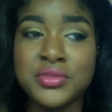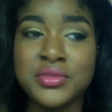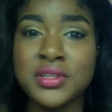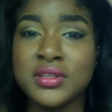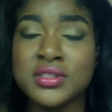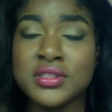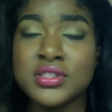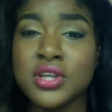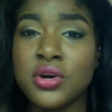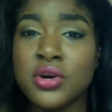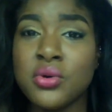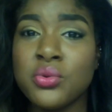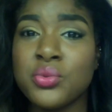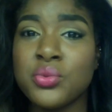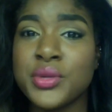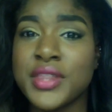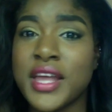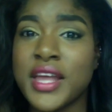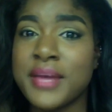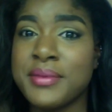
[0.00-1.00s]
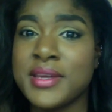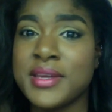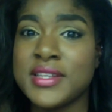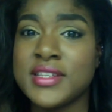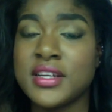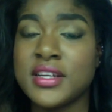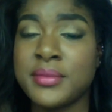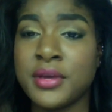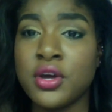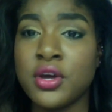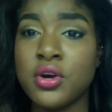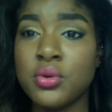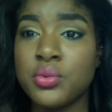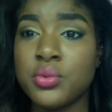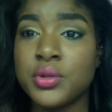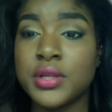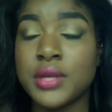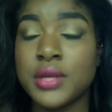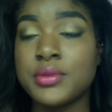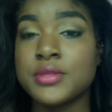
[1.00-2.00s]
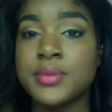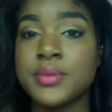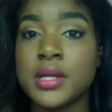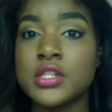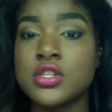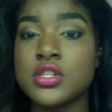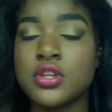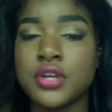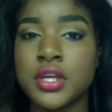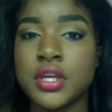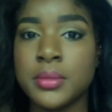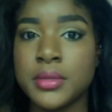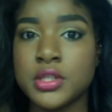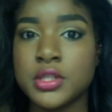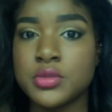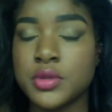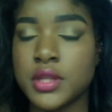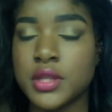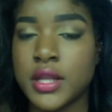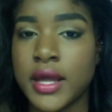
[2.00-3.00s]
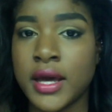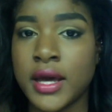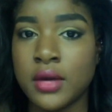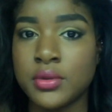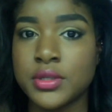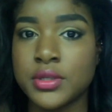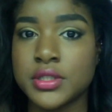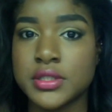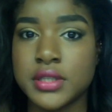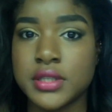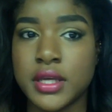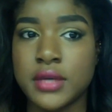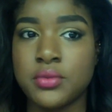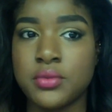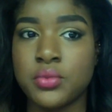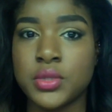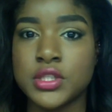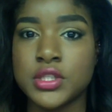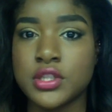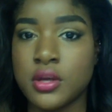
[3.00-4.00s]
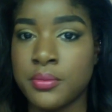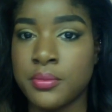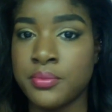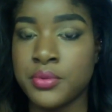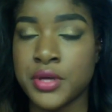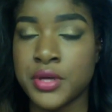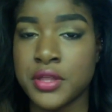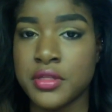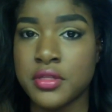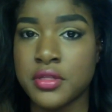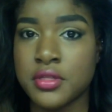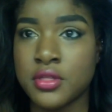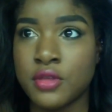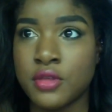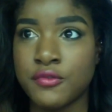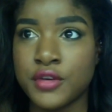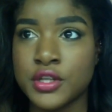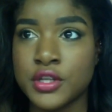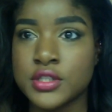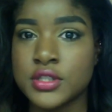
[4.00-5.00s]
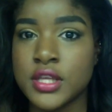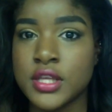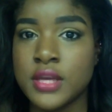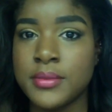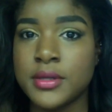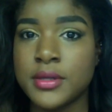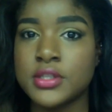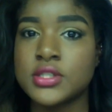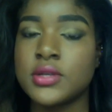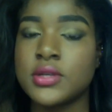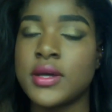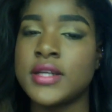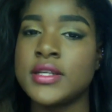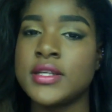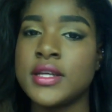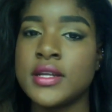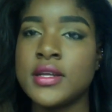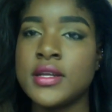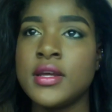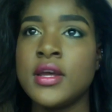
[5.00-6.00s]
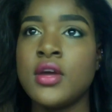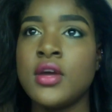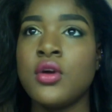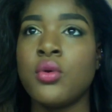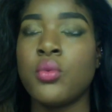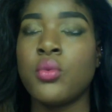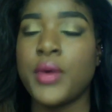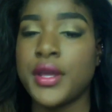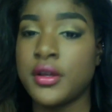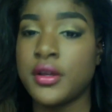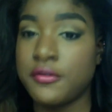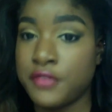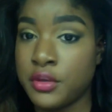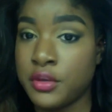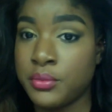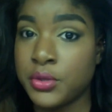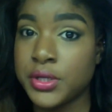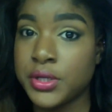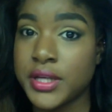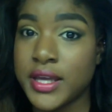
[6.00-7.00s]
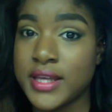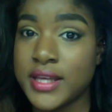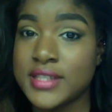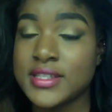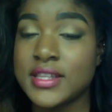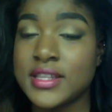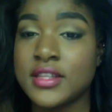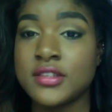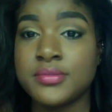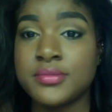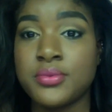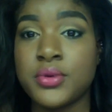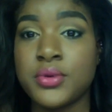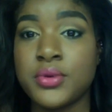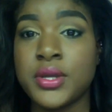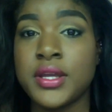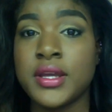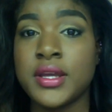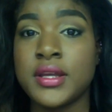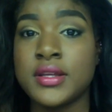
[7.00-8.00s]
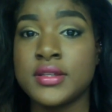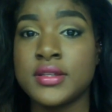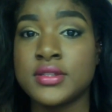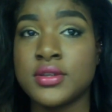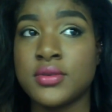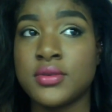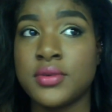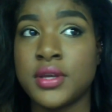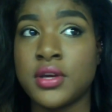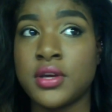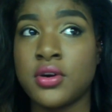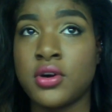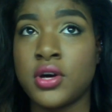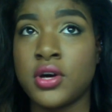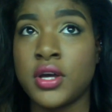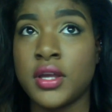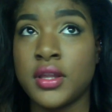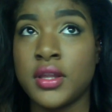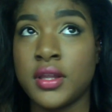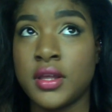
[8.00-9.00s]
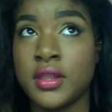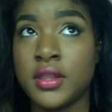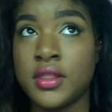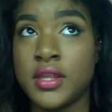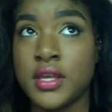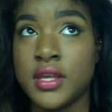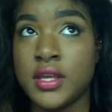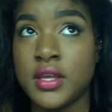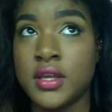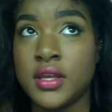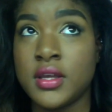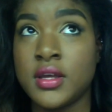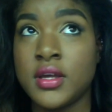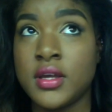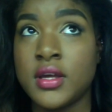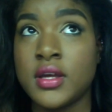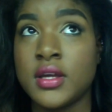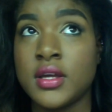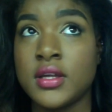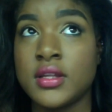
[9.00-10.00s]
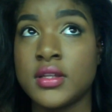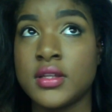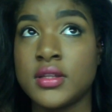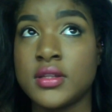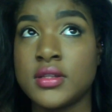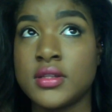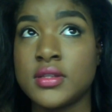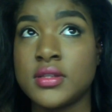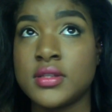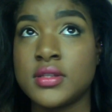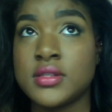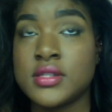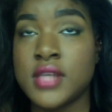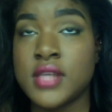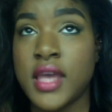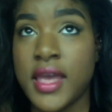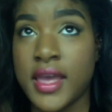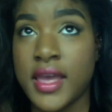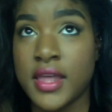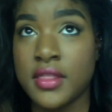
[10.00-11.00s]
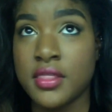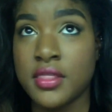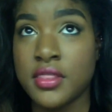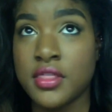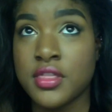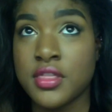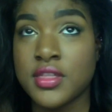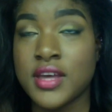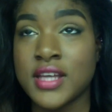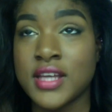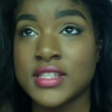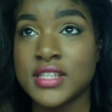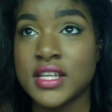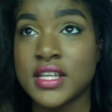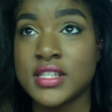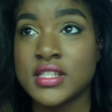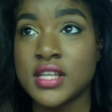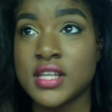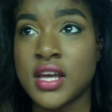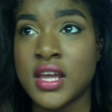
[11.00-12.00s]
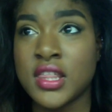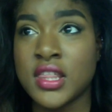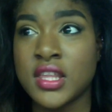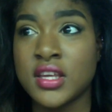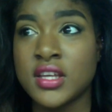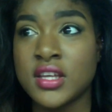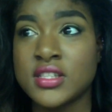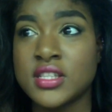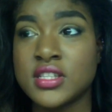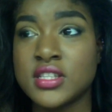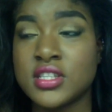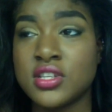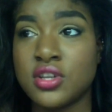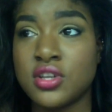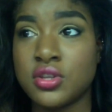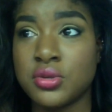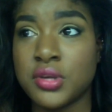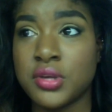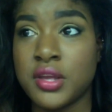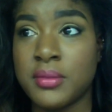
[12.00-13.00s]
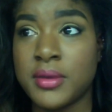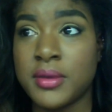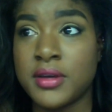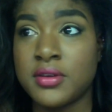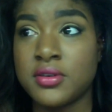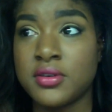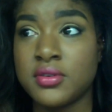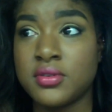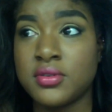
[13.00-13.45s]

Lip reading: So with that being said, I'm like, oh, well, they respond to their emails within hours. Like, what's up with the first email? So I did wait a few more days. At this point, it is going on the 10th. I think I sent another email.